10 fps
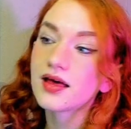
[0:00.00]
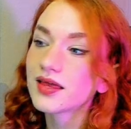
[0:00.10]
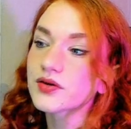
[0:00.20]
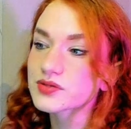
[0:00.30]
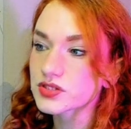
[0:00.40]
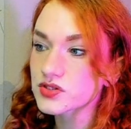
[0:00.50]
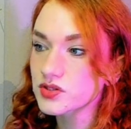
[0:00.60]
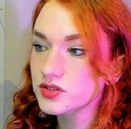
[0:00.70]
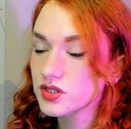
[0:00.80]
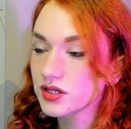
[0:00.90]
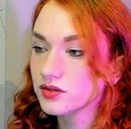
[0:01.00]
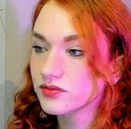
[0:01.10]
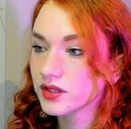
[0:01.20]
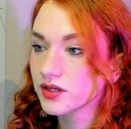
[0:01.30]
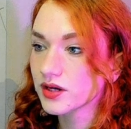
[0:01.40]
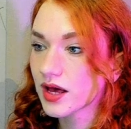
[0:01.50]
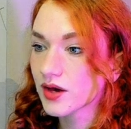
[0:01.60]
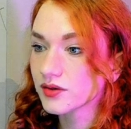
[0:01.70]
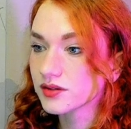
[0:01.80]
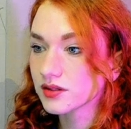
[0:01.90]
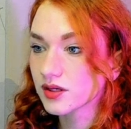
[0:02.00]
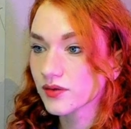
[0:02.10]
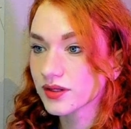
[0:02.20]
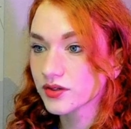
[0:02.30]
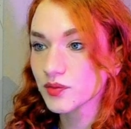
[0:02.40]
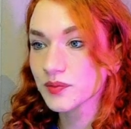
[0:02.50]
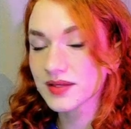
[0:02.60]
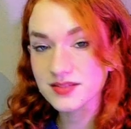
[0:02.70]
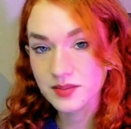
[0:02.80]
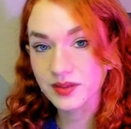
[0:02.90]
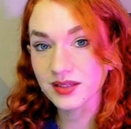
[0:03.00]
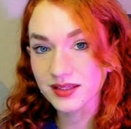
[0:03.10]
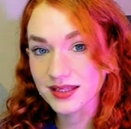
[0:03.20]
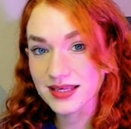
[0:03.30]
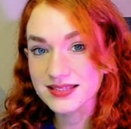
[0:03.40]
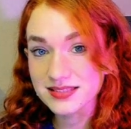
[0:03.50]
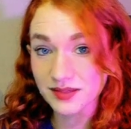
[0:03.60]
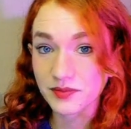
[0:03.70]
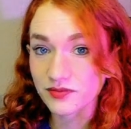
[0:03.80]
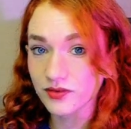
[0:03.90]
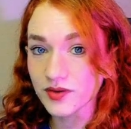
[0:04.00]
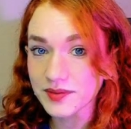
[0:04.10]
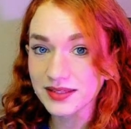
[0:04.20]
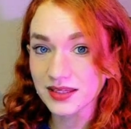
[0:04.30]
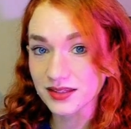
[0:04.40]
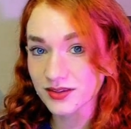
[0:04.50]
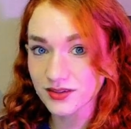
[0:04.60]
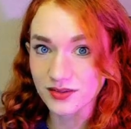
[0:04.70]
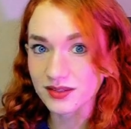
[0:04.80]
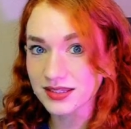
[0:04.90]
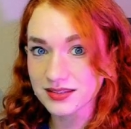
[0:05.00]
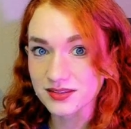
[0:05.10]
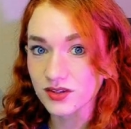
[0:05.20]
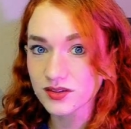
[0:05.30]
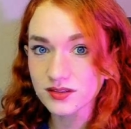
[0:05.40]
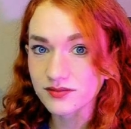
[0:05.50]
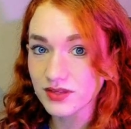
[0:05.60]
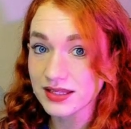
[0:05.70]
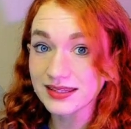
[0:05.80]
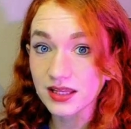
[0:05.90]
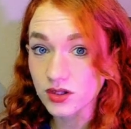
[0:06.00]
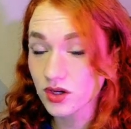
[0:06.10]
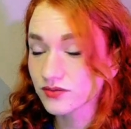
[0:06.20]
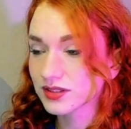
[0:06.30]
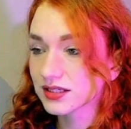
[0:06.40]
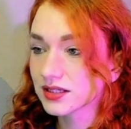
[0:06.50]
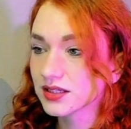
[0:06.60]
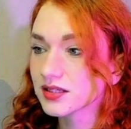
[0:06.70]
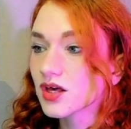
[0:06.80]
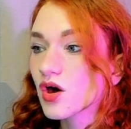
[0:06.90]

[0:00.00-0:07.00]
And he was also trying to figure out whether to play something that he has seen before, but he's not feeling that confident in